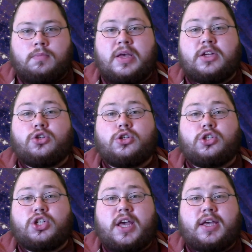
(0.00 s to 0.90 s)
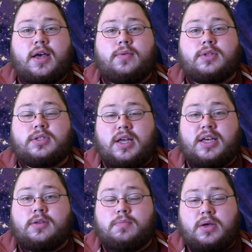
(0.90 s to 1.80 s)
Make sure you check out the site,